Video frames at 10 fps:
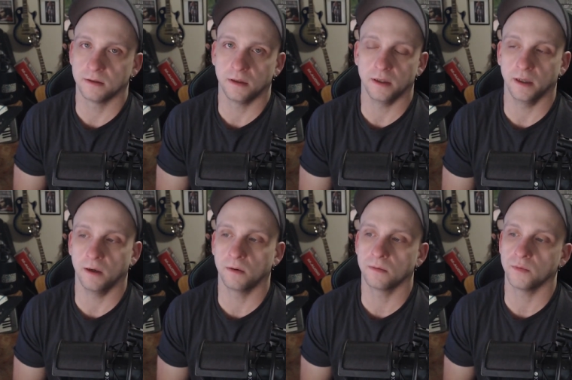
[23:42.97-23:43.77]
You
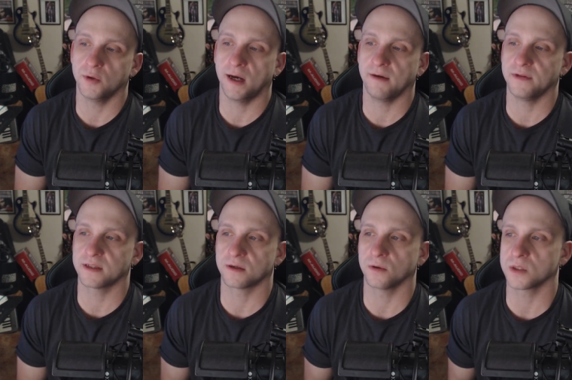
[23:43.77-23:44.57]
know, you have
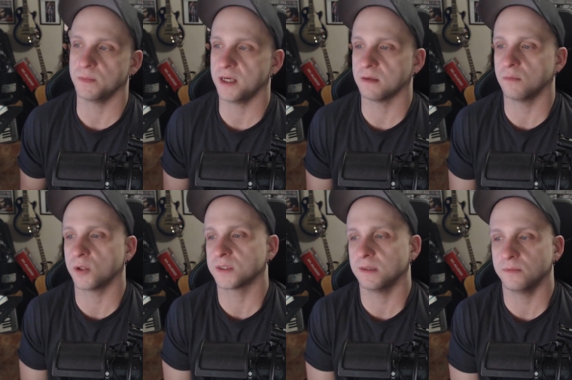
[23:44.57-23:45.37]
these girls making
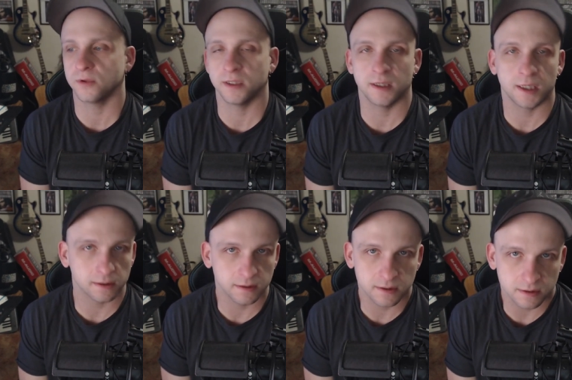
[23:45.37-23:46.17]
multi million
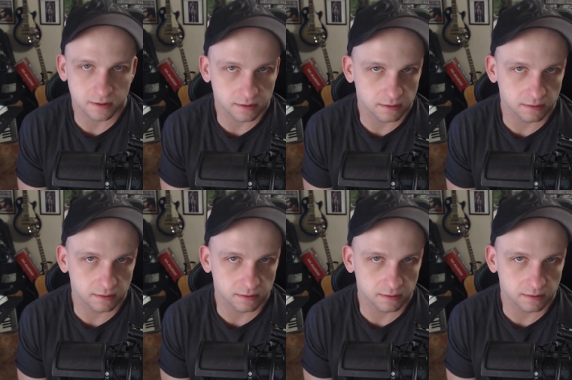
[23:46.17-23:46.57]
dollars